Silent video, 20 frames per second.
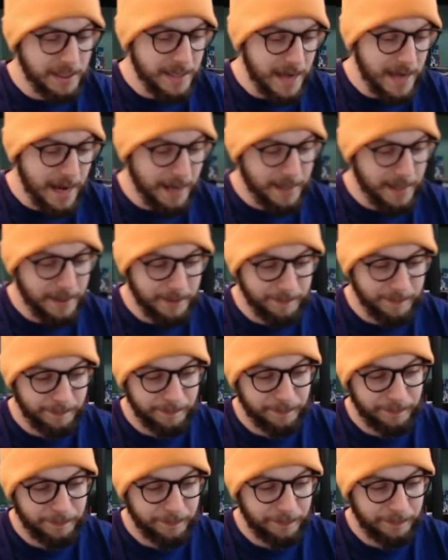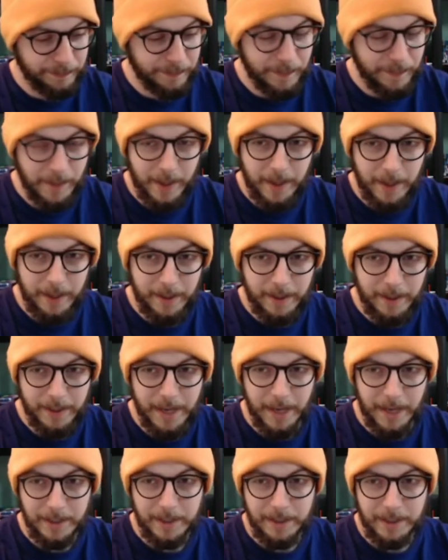deck,
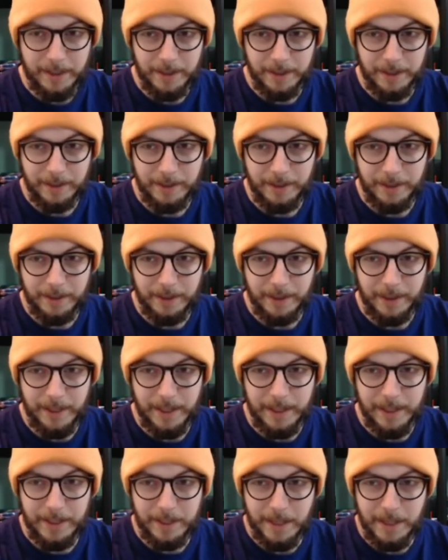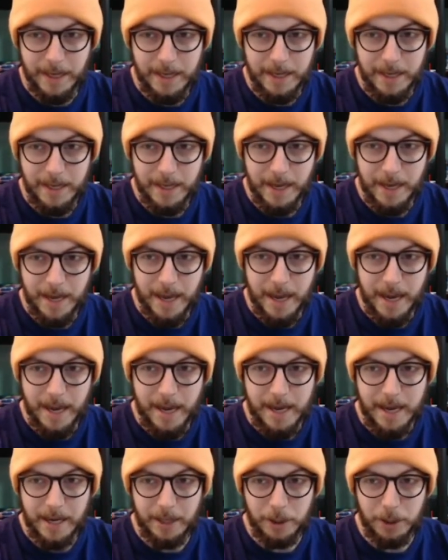yes, it is in
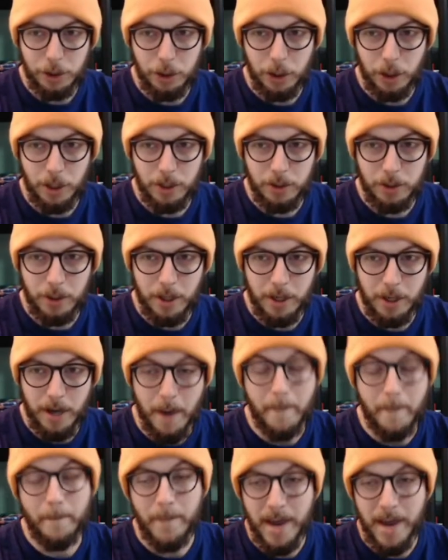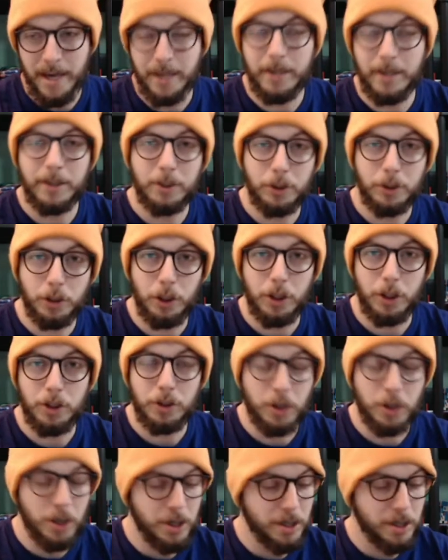a Charizard, a Mega
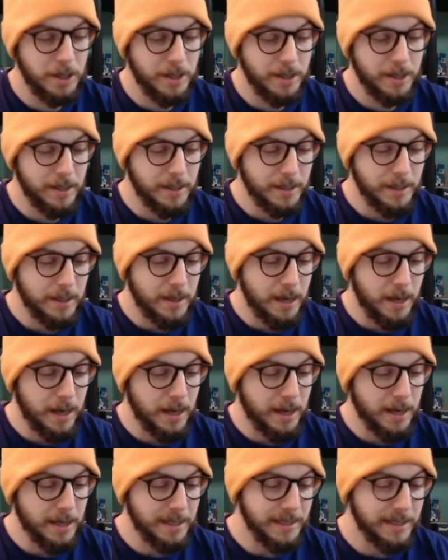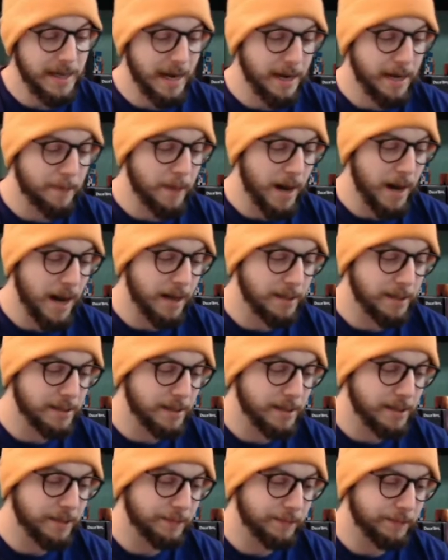Charizard deck box.